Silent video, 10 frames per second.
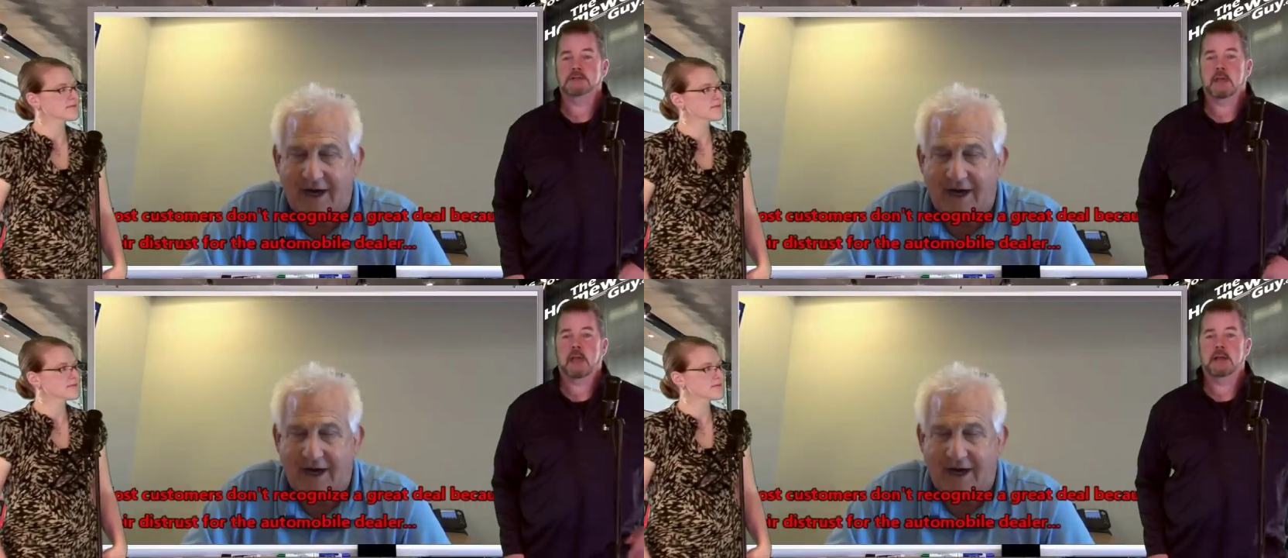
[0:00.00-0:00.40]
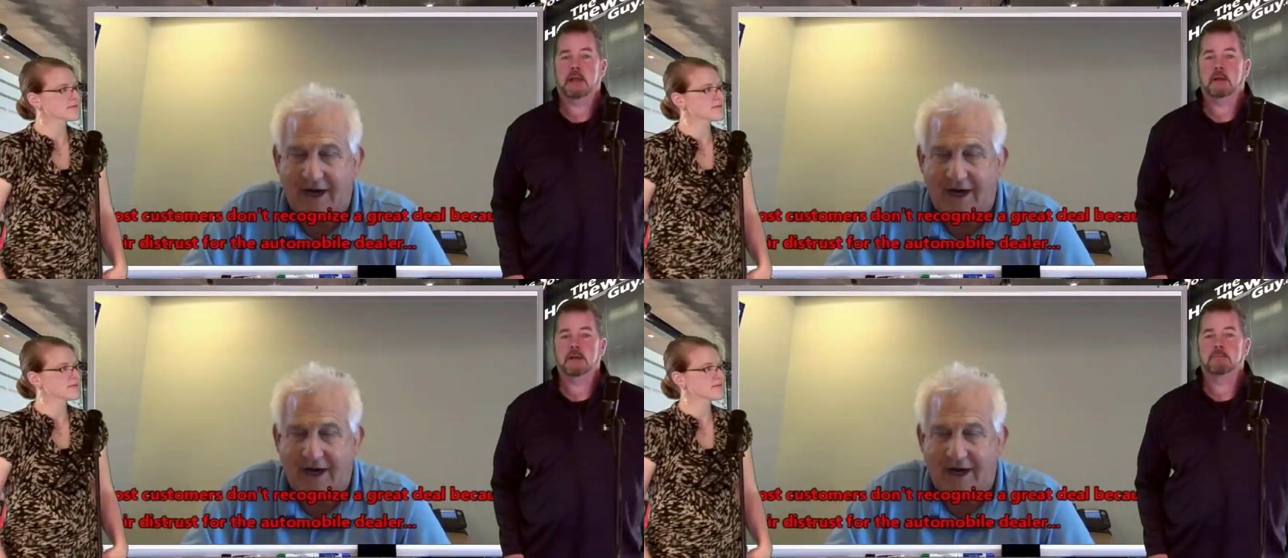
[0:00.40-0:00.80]
Speaker 1: Andy
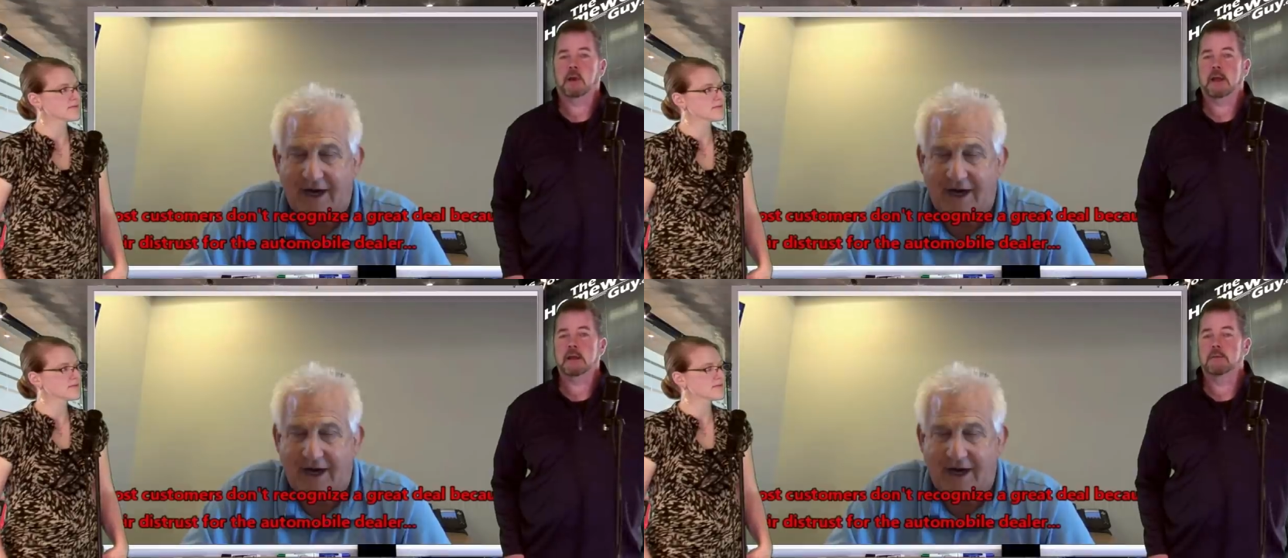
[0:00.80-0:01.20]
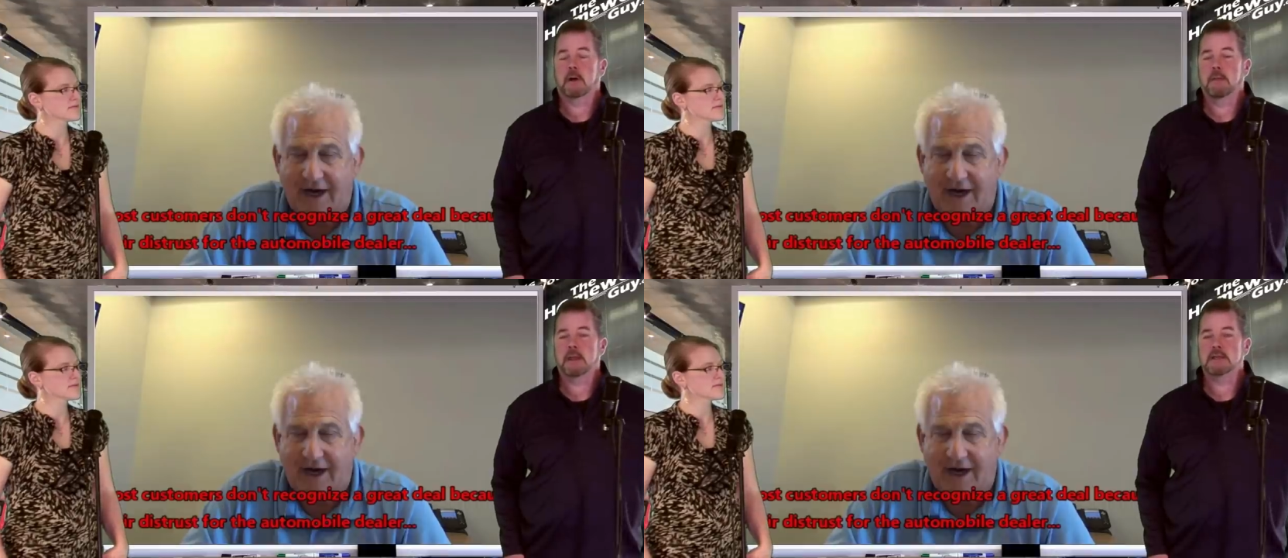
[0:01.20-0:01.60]
Elliott bragging about
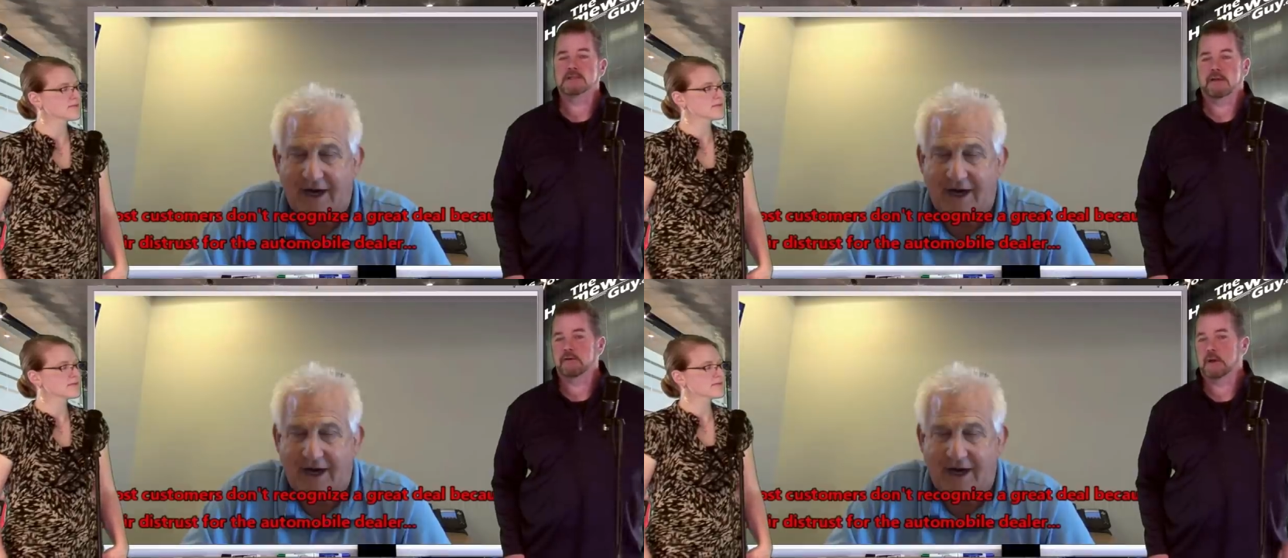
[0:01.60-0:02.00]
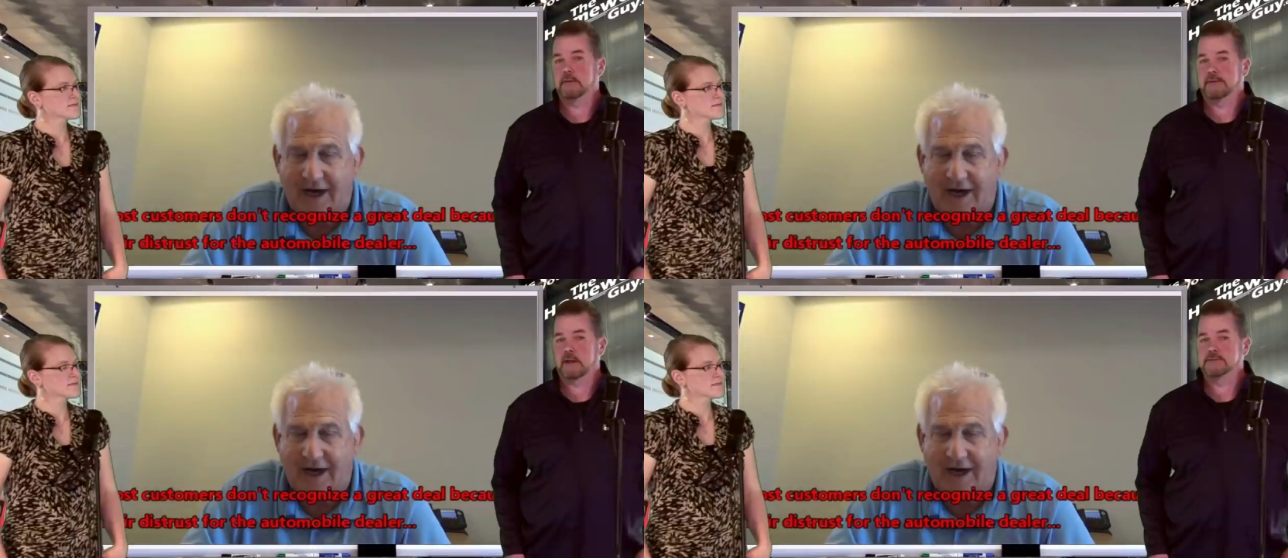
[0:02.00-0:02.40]
making
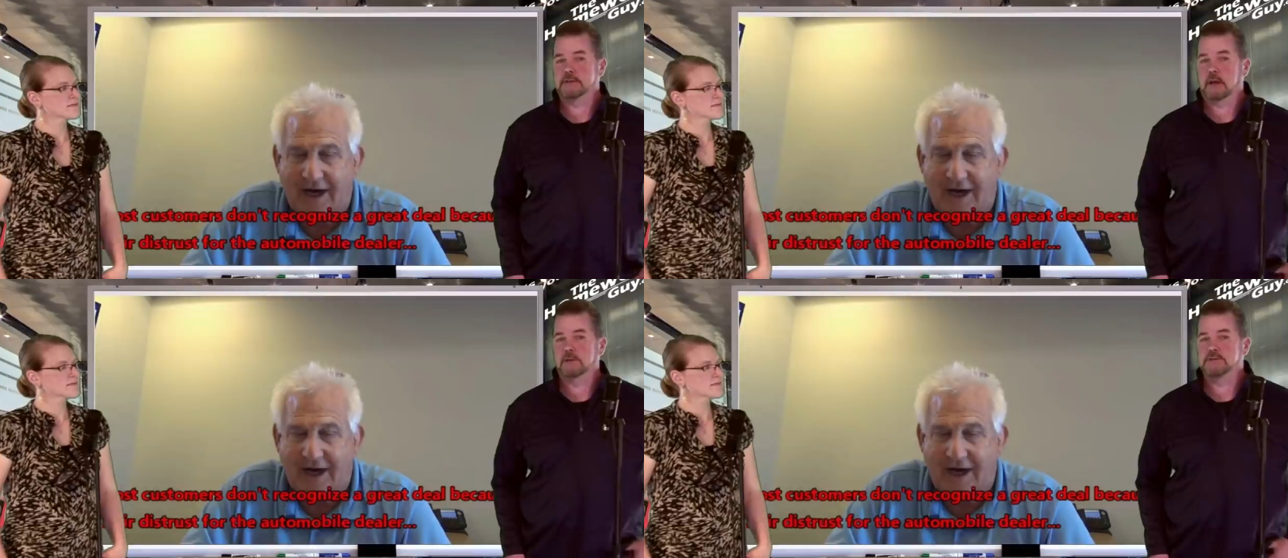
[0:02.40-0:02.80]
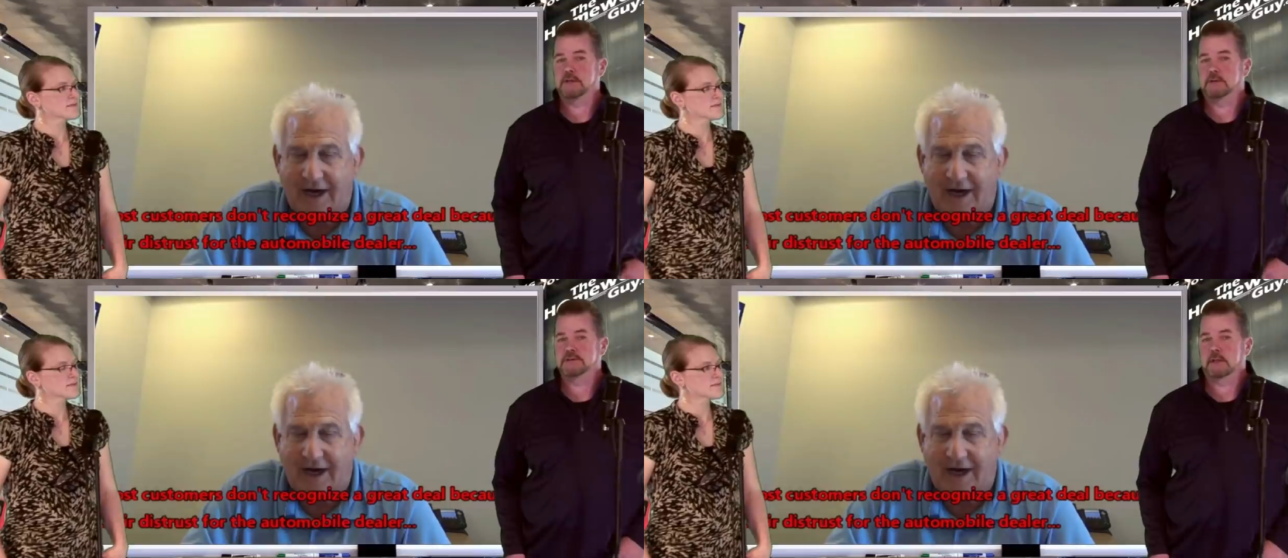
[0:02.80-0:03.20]
$700,000 a
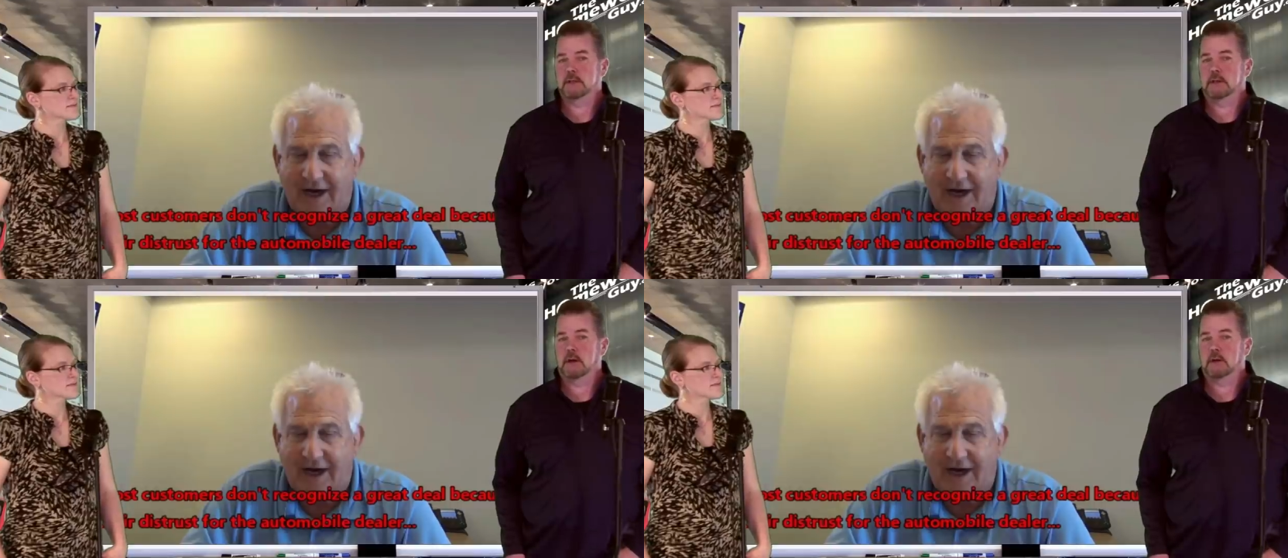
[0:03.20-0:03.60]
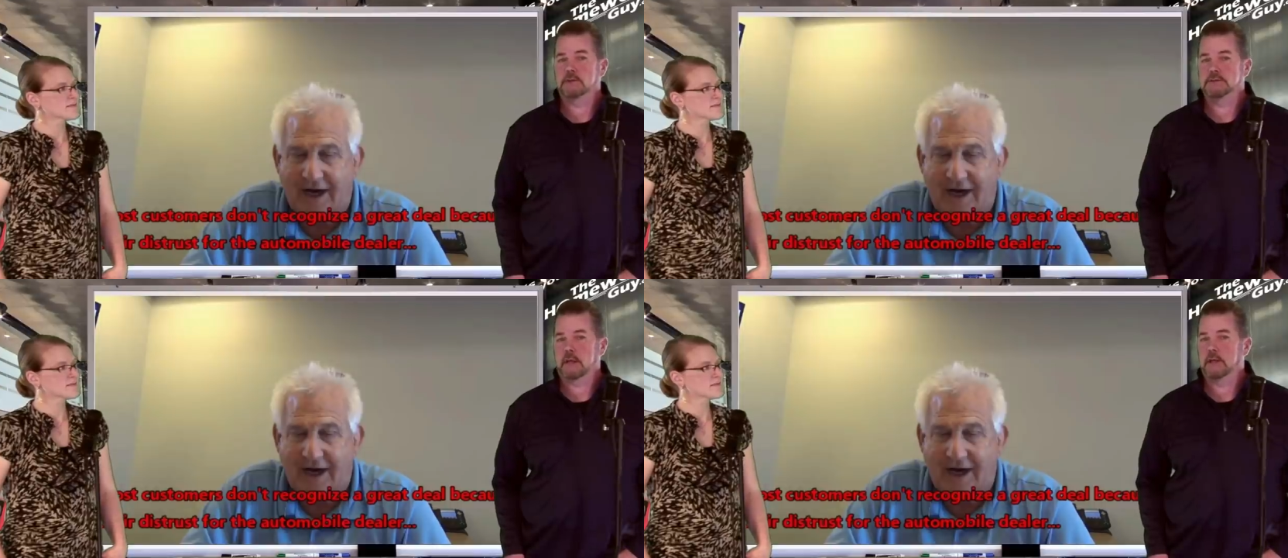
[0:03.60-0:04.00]
year selling
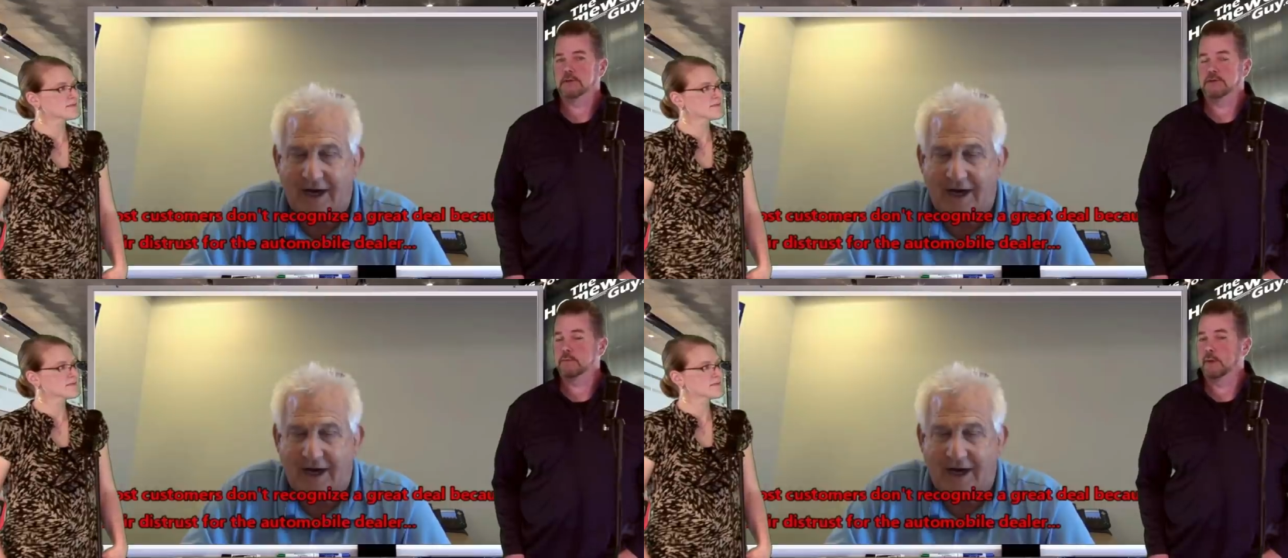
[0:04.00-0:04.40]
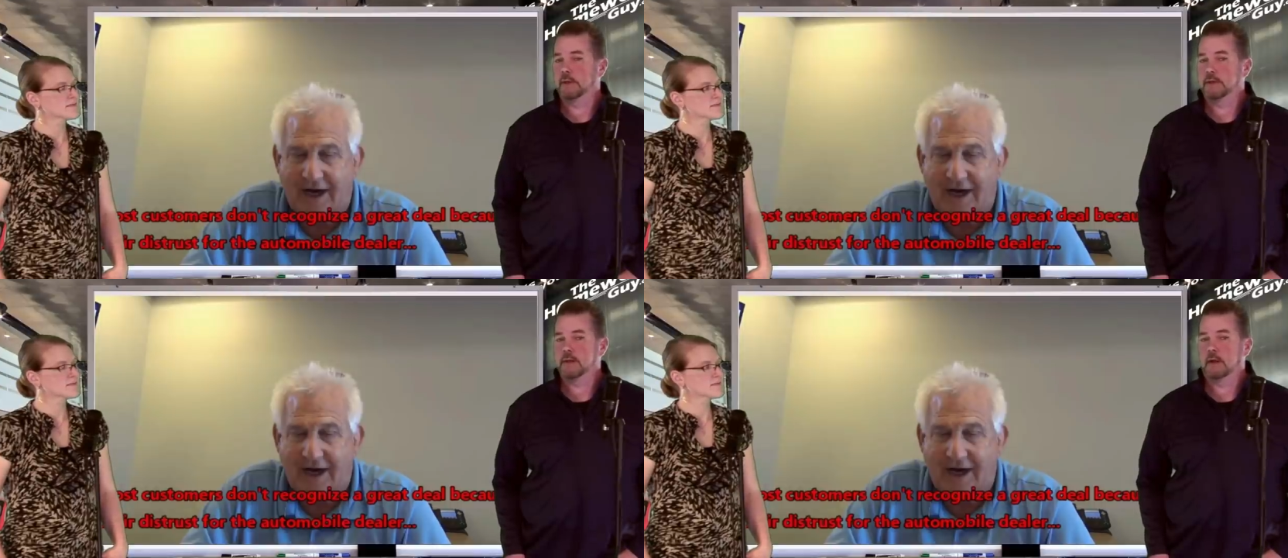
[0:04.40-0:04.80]
cars and $2
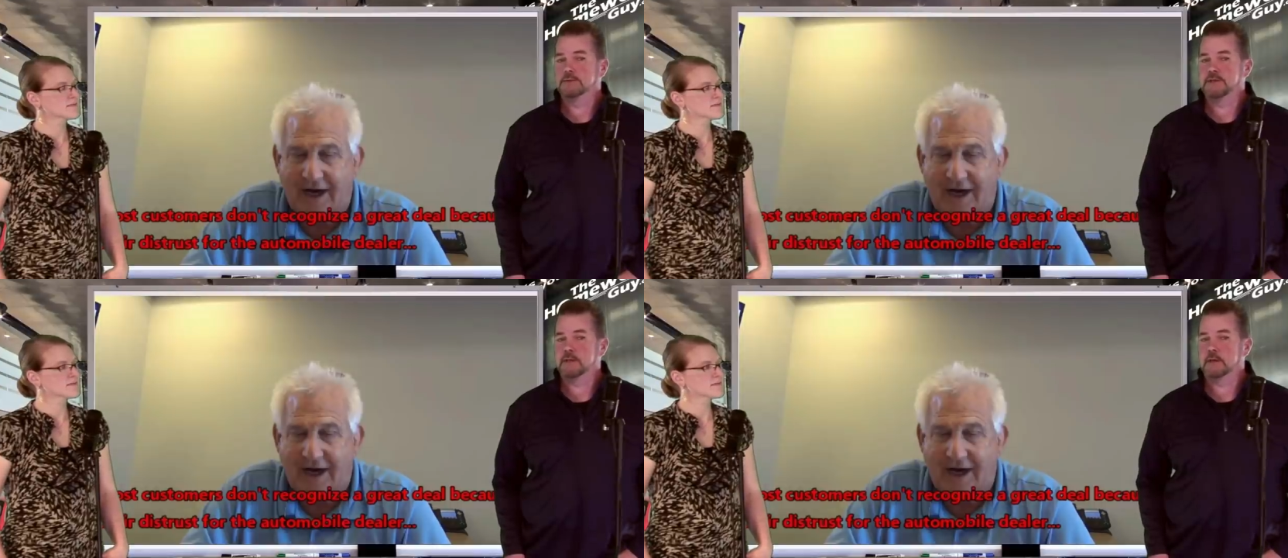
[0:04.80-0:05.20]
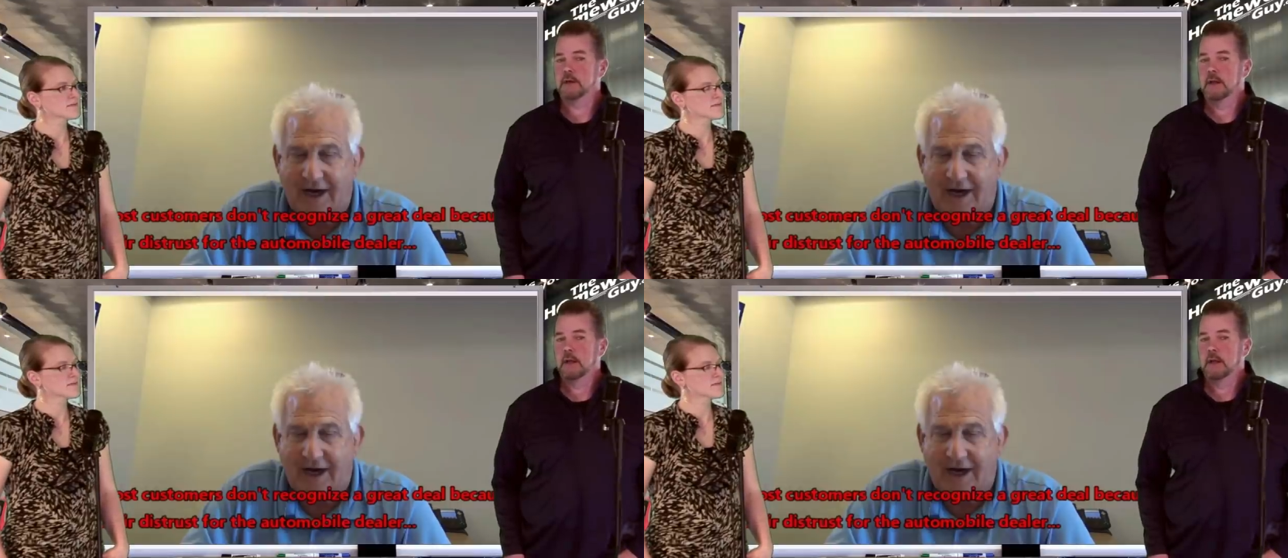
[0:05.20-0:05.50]
million a year